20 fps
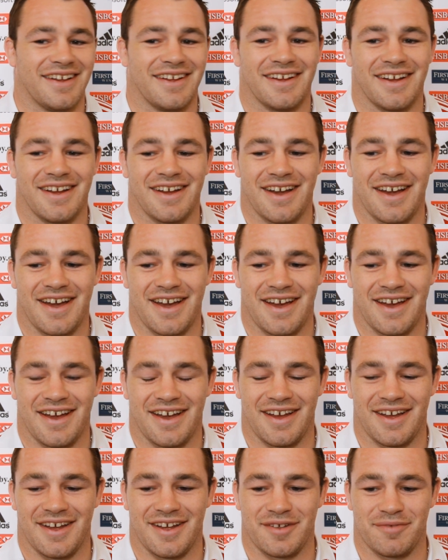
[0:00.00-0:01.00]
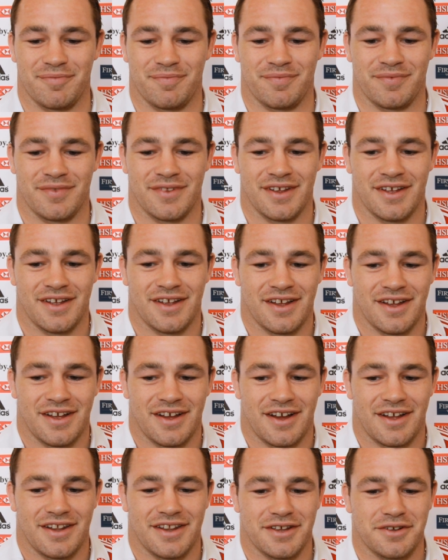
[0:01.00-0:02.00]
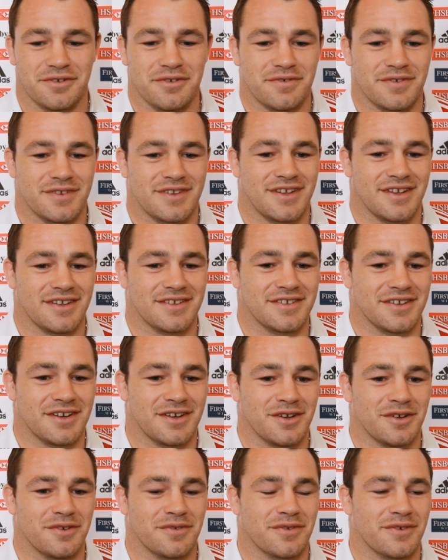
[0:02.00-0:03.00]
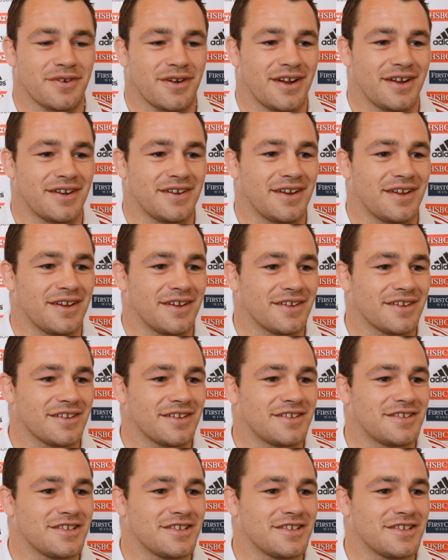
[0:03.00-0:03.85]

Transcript: I think we've a decent enough crowd now.